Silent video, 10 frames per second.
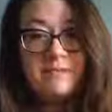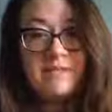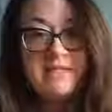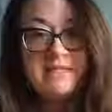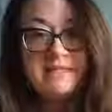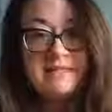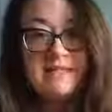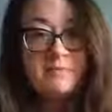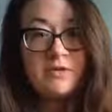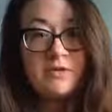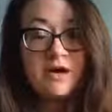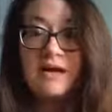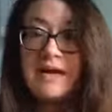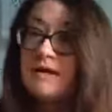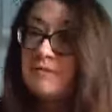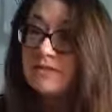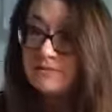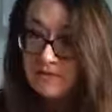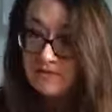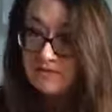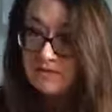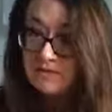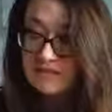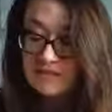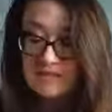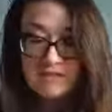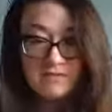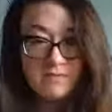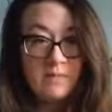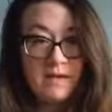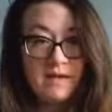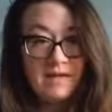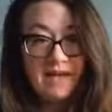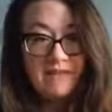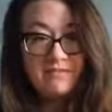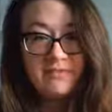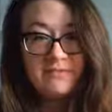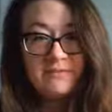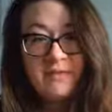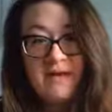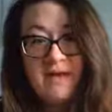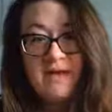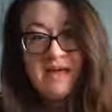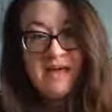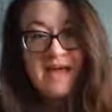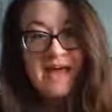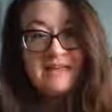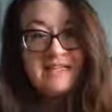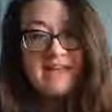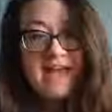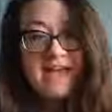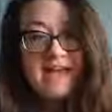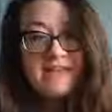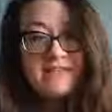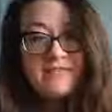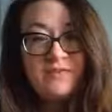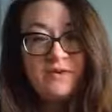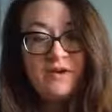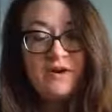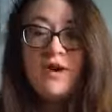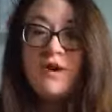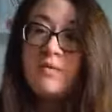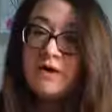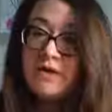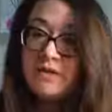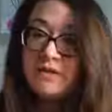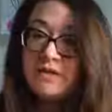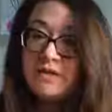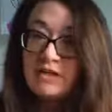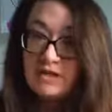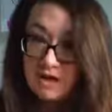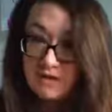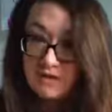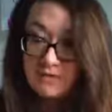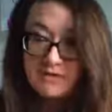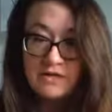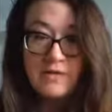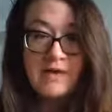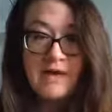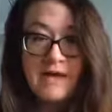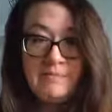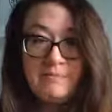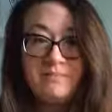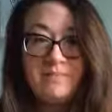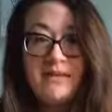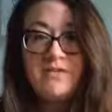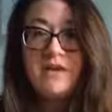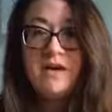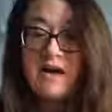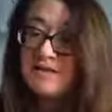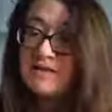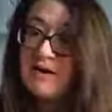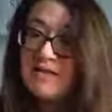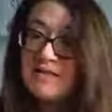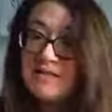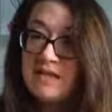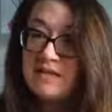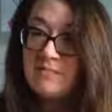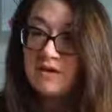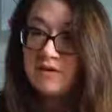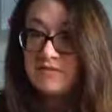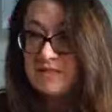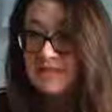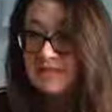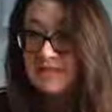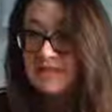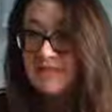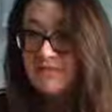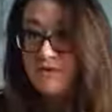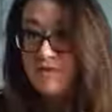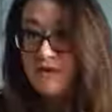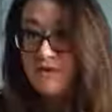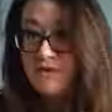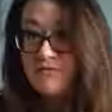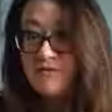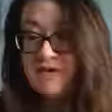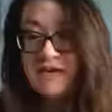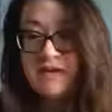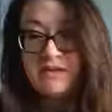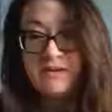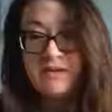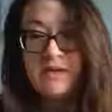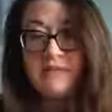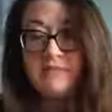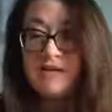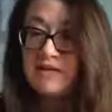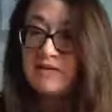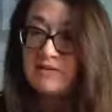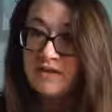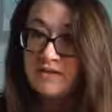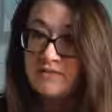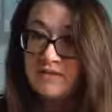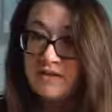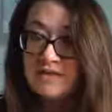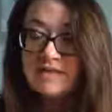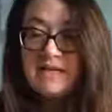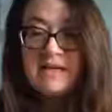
please keep your dog at a respectful distance from wildlife. And K is for know where you can go. So pets are not allowed inside park facilities at Fort Vancouver, including the reconstructed Fort,